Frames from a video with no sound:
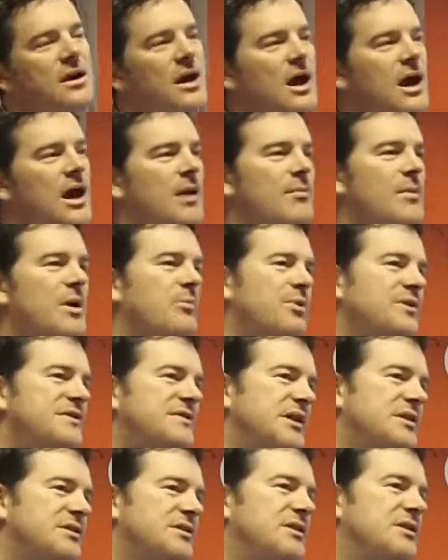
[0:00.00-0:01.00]
and
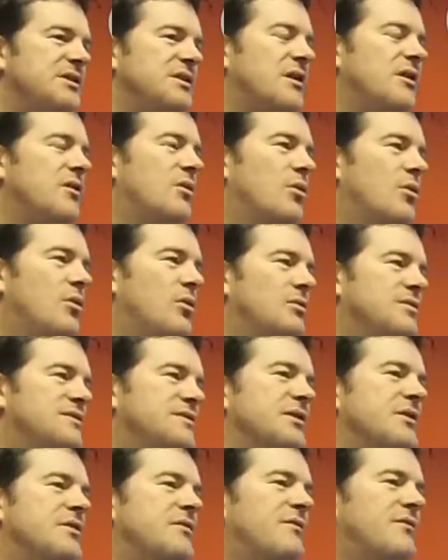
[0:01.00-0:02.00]
potentially
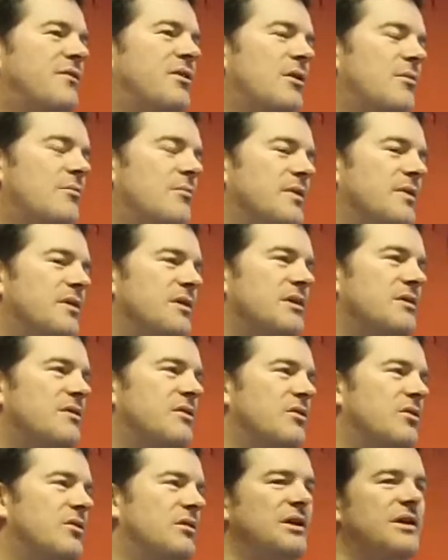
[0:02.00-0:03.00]
also from the
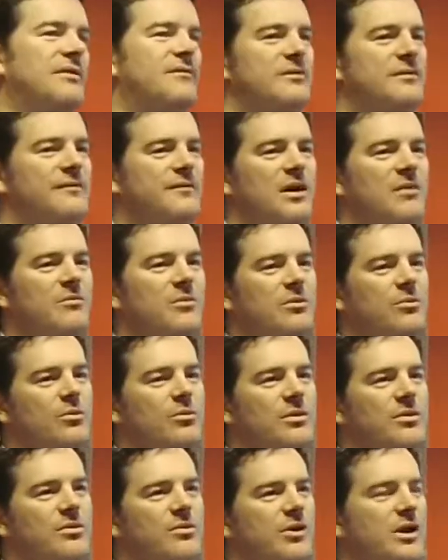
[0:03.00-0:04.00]
third level of government
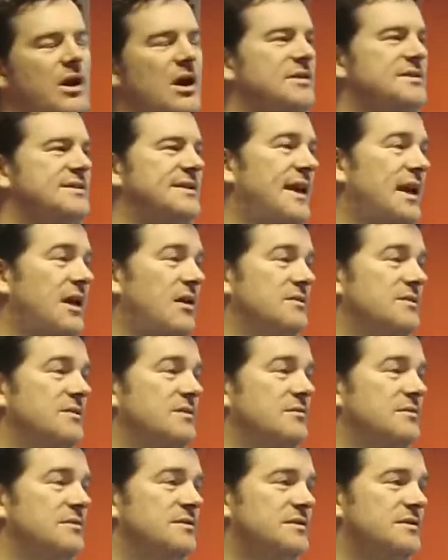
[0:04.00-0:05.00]
with regard to
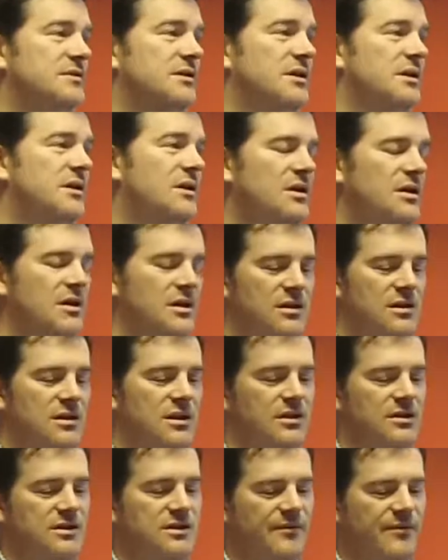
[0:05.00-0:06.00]
councils. The
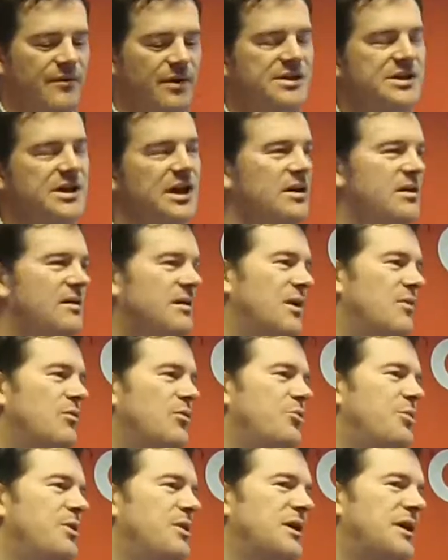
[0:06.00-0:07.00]
only differentiator there
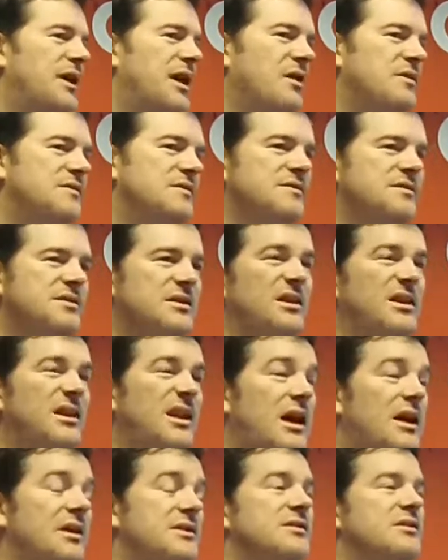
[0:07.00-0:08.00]
would be that councils that are
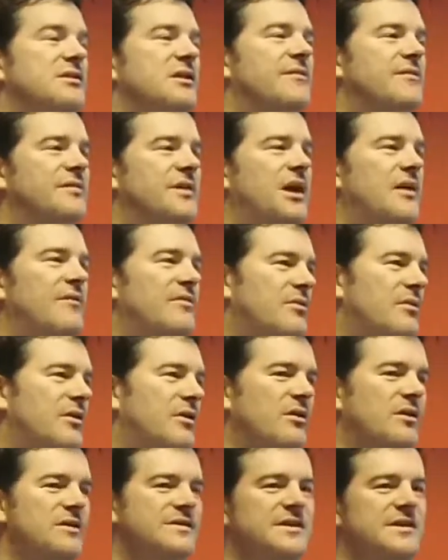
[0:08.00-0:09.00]
large enough to have their own
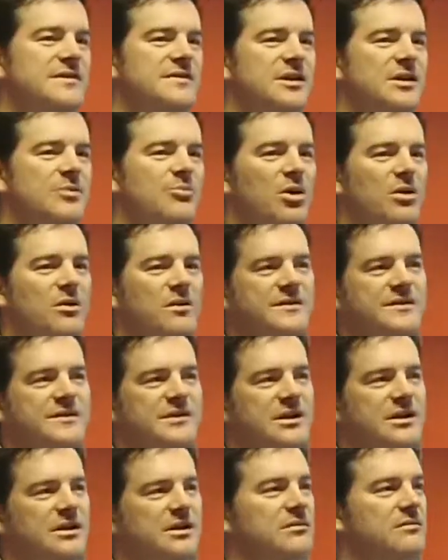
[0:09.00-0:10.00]
ICT
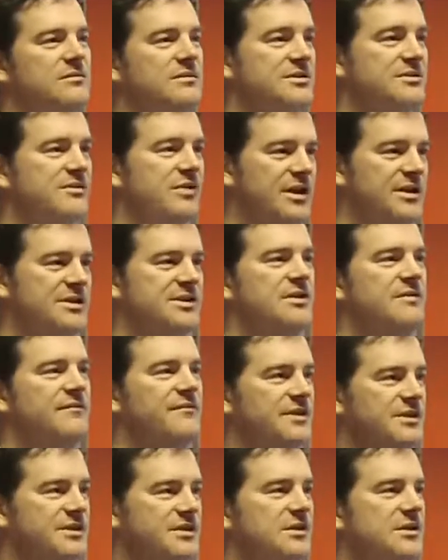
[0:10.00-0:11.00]
policy, strategy,
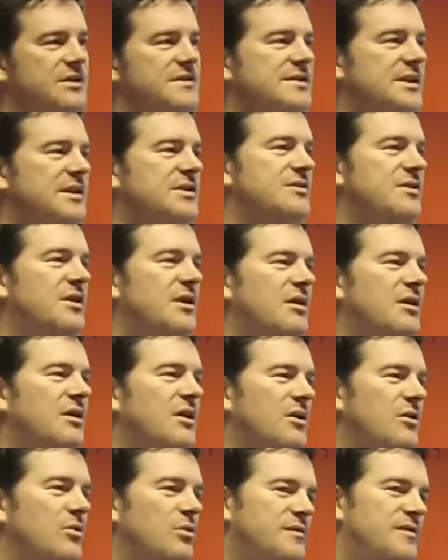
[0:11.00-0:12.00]
vision, etc.,
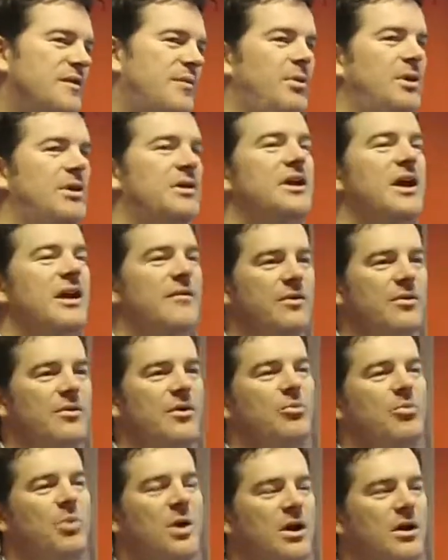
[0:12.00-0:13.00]
will typically have their
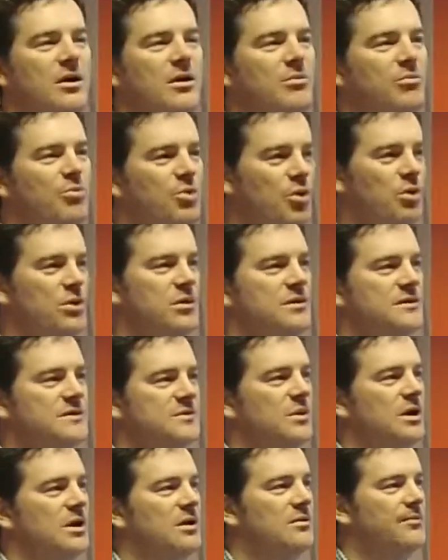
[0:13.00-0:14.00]
own portal as
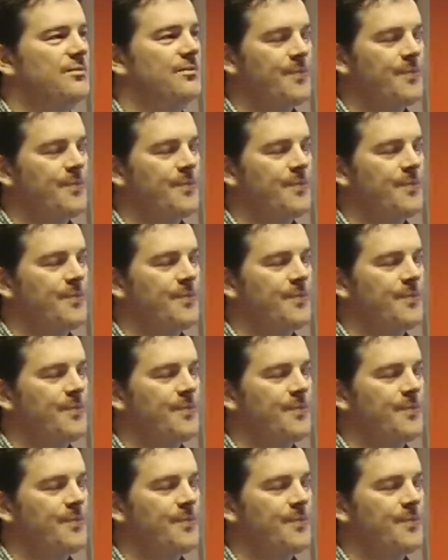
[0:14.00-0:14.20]
well.